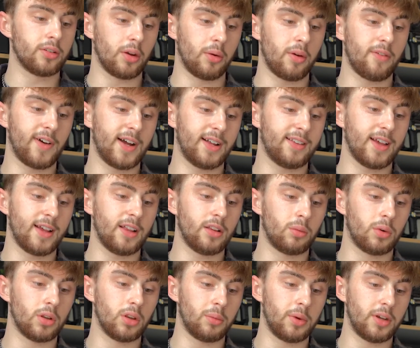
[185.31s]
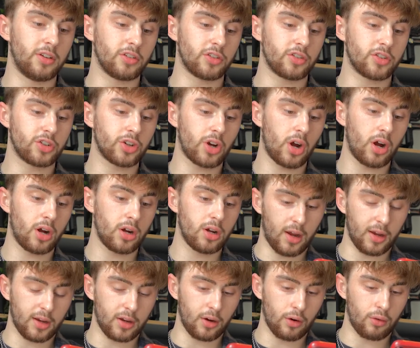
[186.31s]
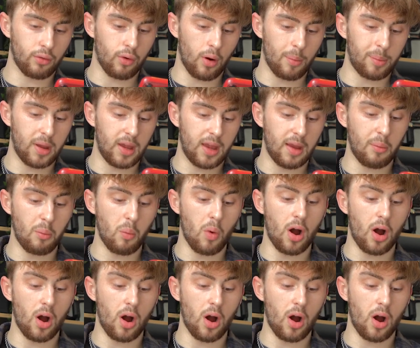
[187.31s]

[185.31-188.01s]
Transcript: So if I take the one that we just shot, I can crop it in.